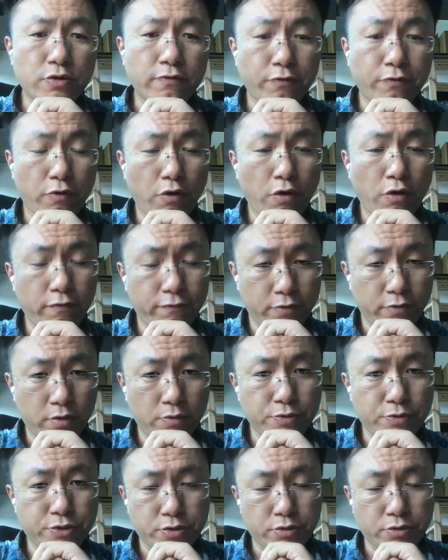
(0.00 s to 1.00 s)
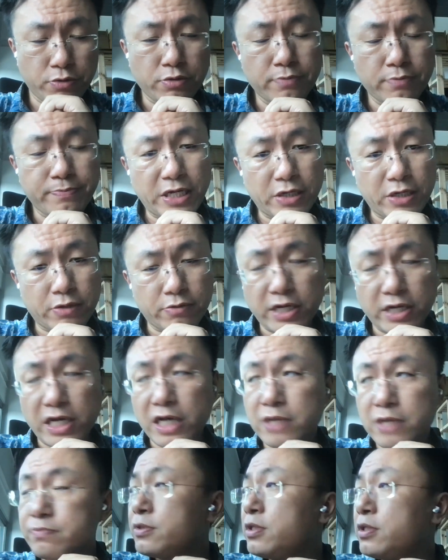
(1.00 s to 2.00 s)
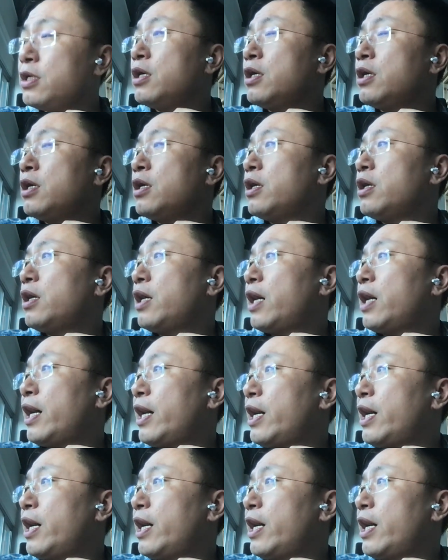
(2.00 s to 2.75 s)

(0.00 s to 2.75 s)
the usage of OVO, which is owned by Grab,